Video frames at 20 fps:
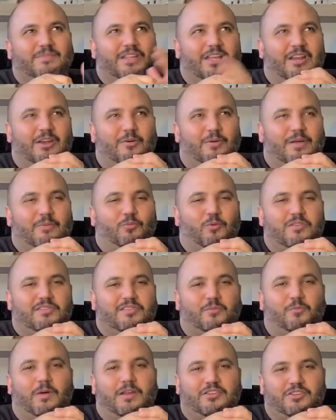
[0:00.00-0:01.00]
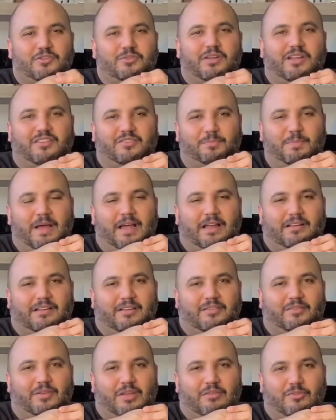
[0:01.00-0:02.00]
you know, it wasn't what you'd expect.
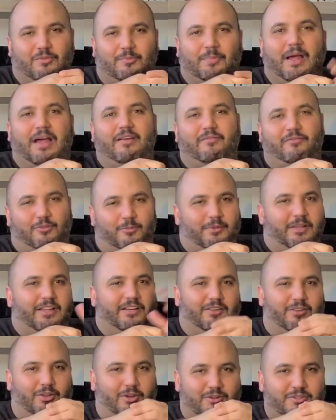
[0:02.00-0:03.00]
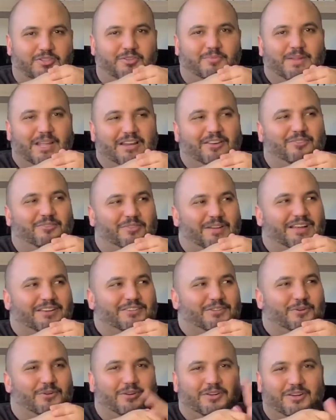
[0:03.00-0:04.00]
If you buy from like a larger
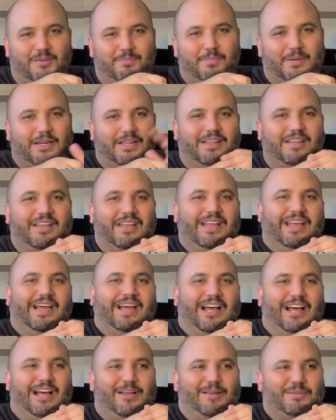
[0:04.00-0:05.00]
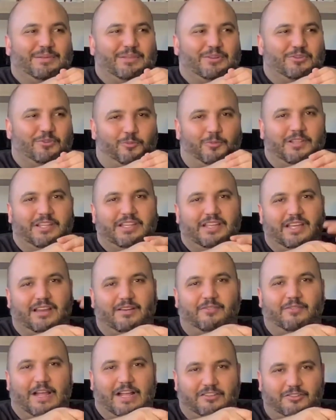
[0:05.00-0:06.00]
manufacturer or company, you normally
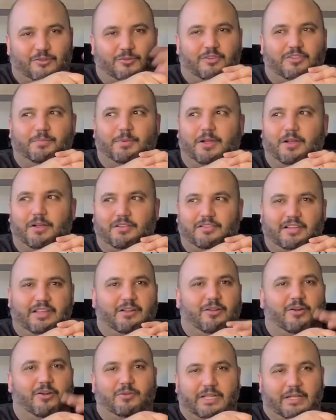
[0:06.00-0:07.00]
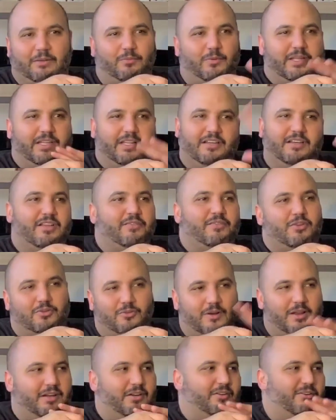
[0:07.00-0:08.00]
get a faster response, like, oh, okay, we can give you
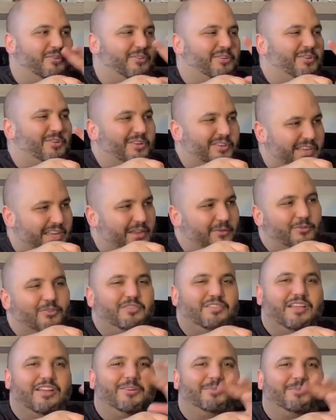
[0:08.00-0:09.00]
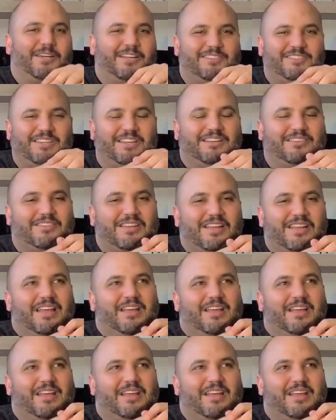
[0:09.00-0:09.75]
credit, or okay, we'll set up an exchange.